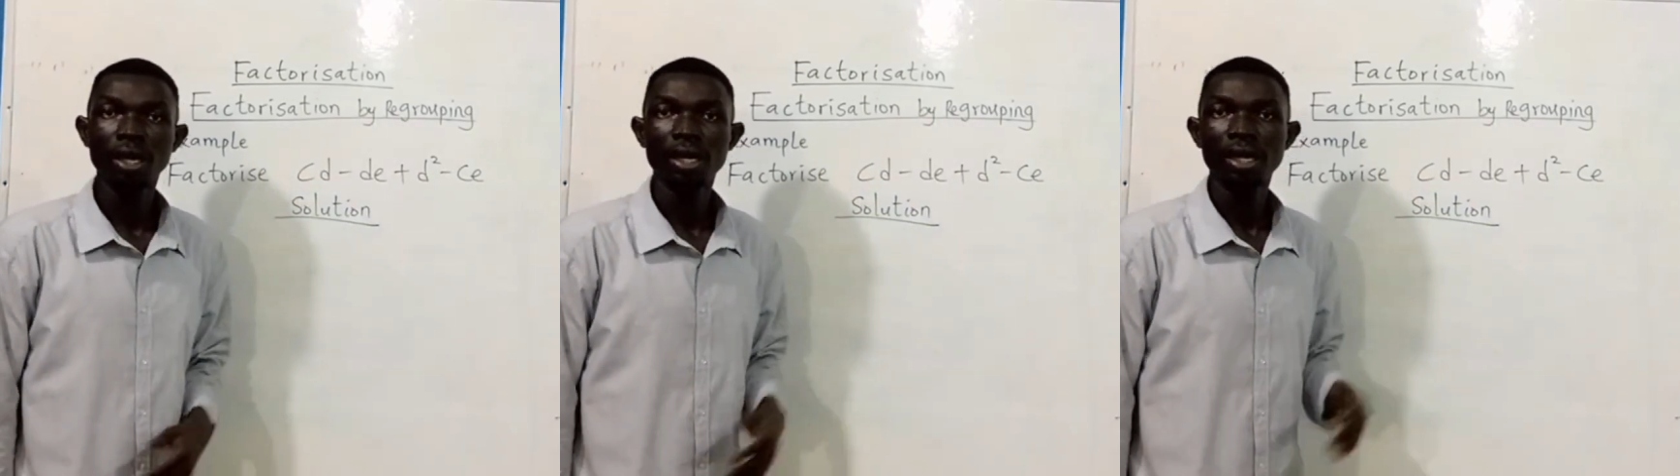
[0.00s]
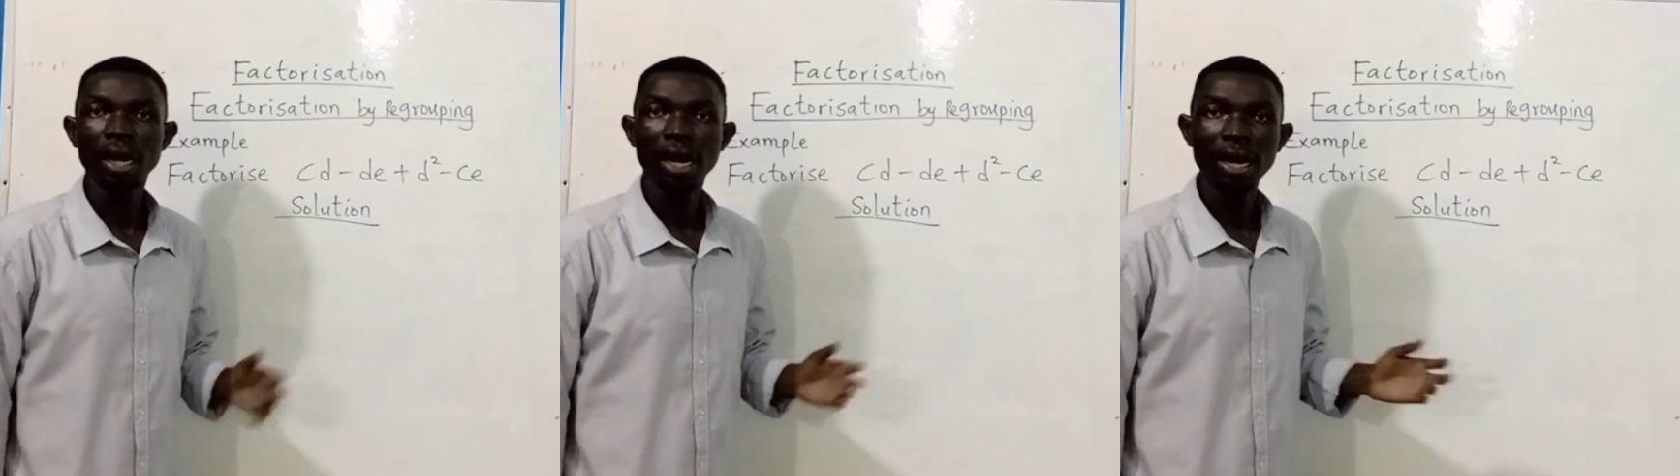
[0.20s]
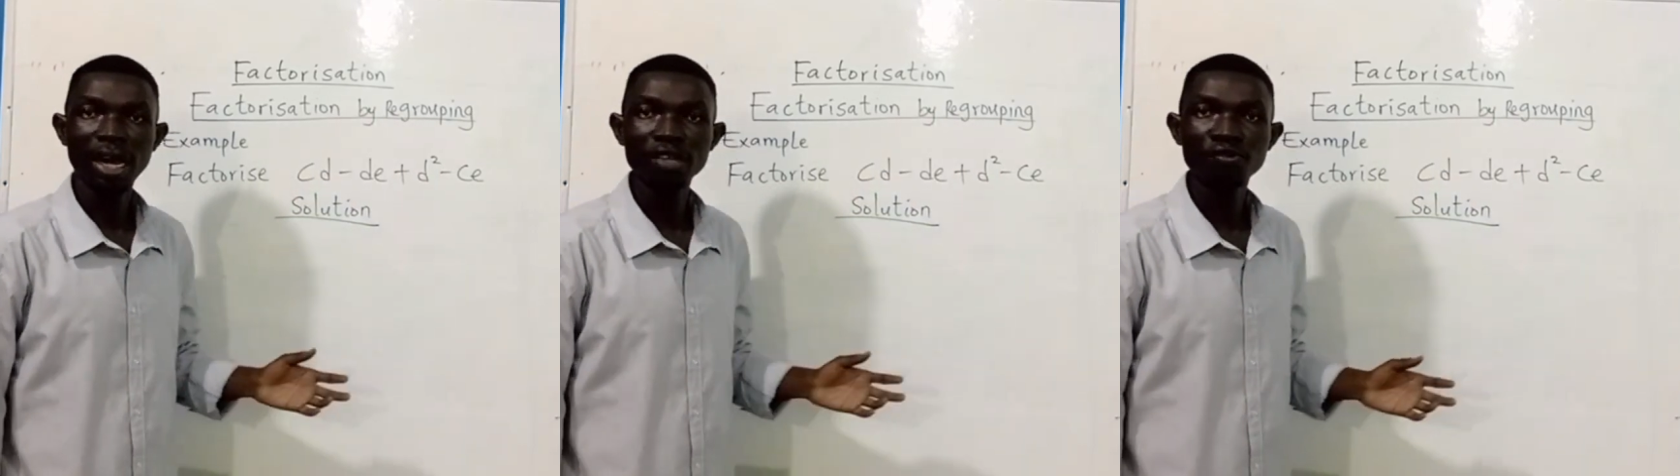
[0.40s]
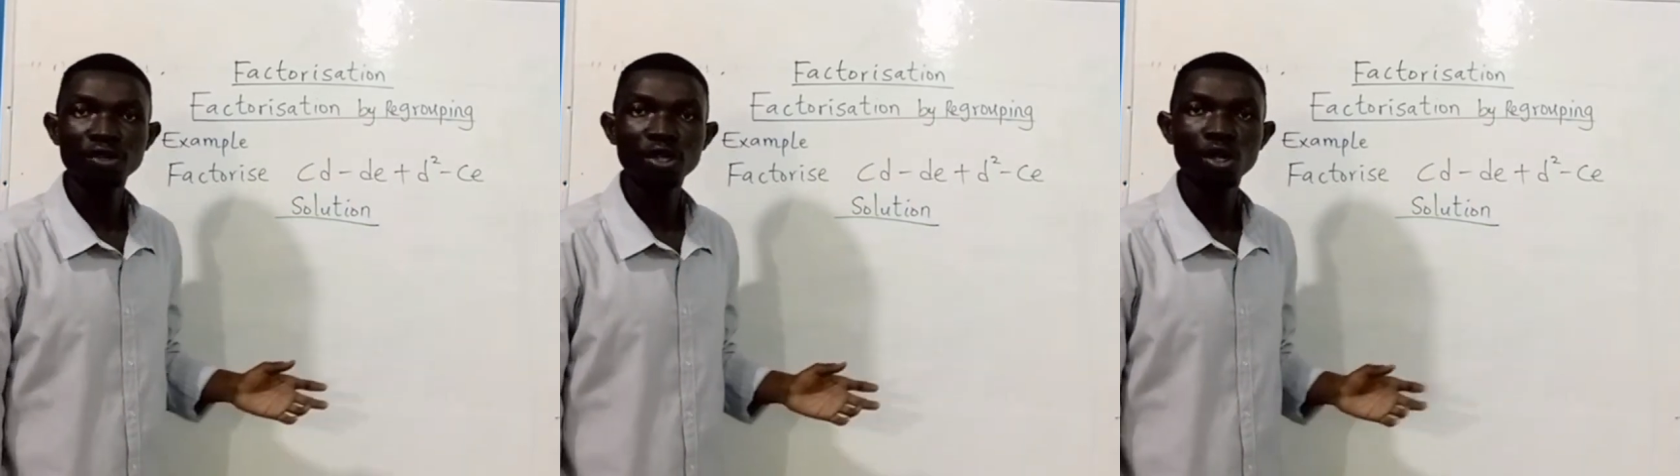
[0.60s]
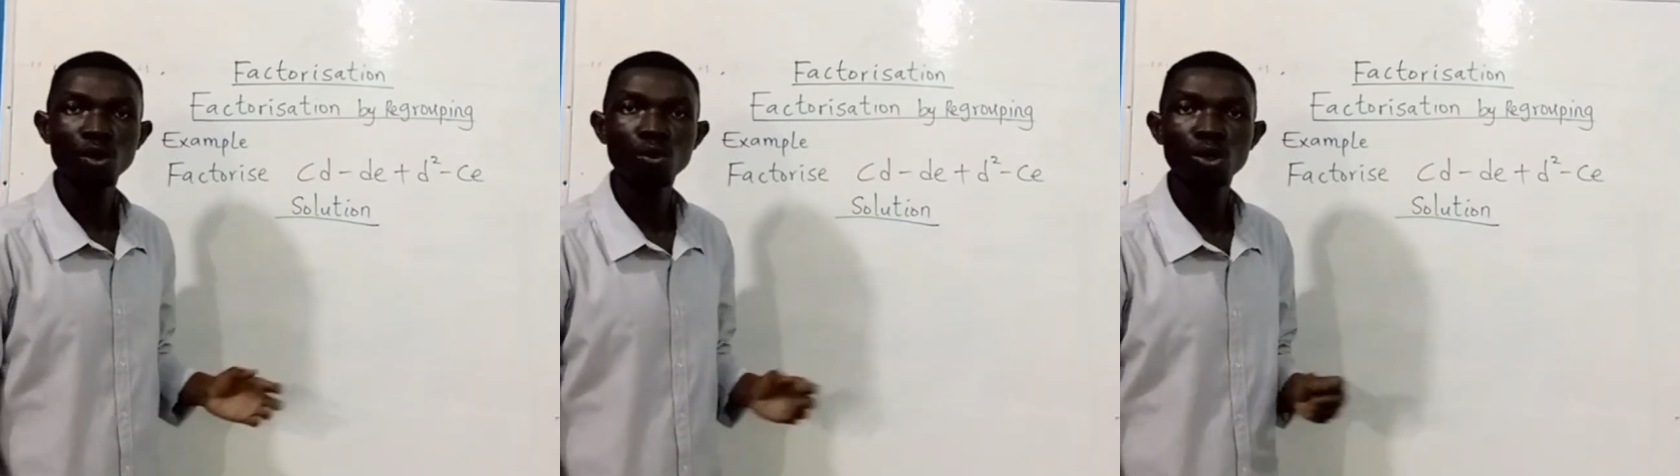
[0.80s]
In our last
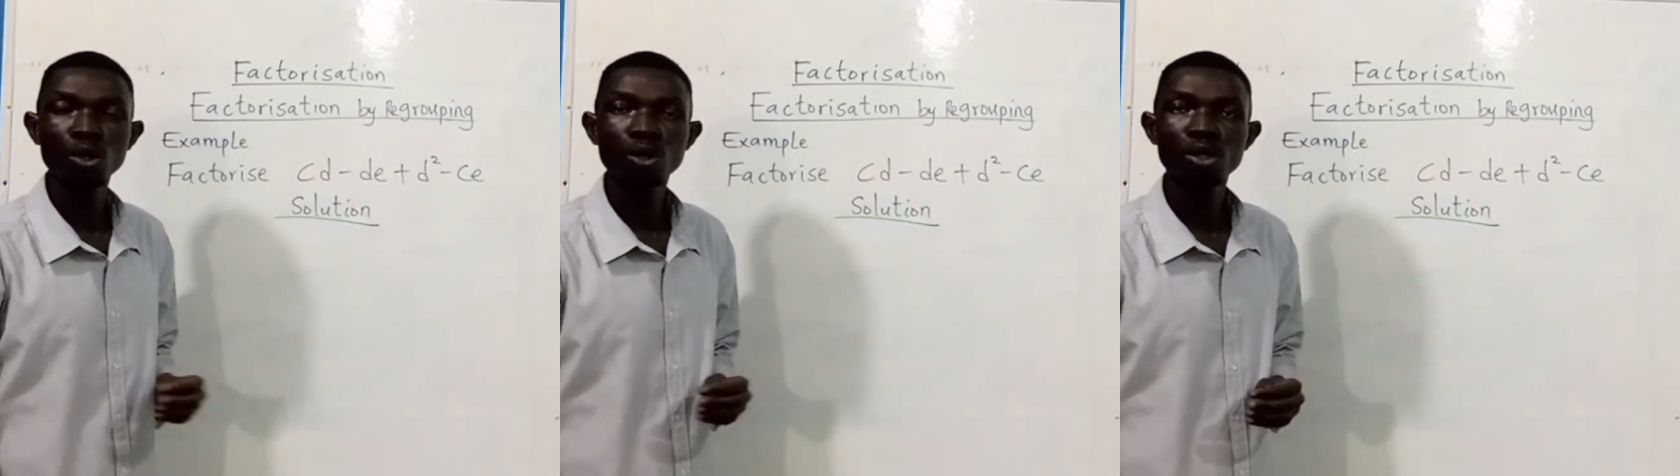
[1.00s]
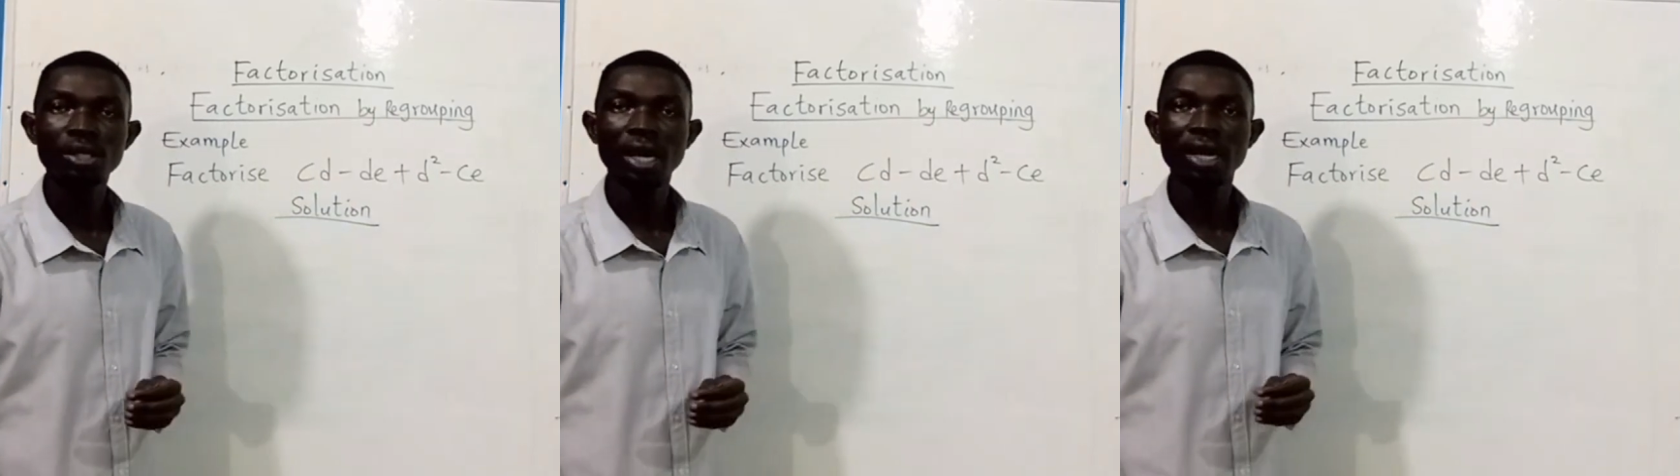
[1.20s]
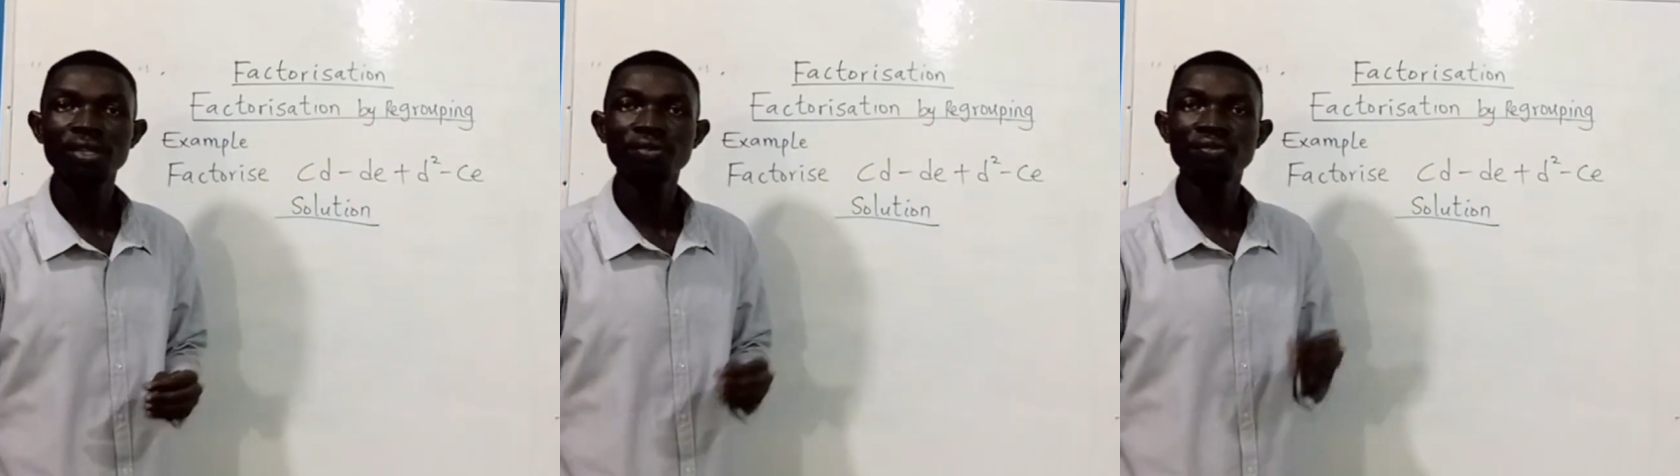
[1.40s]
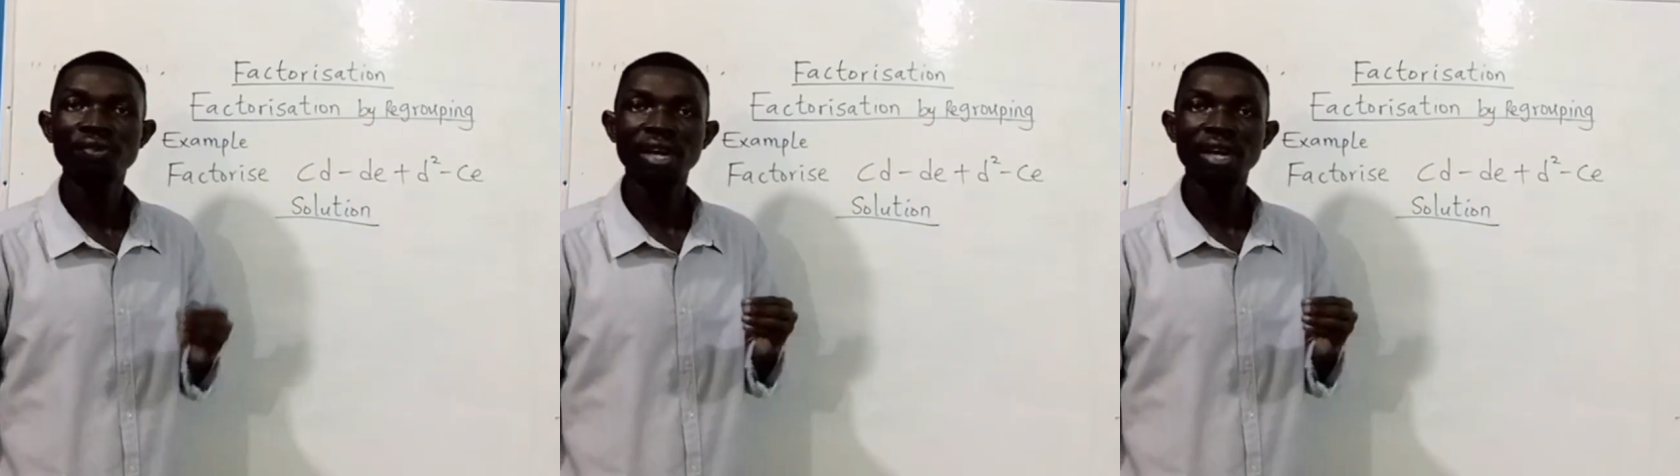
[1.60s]
video we looked at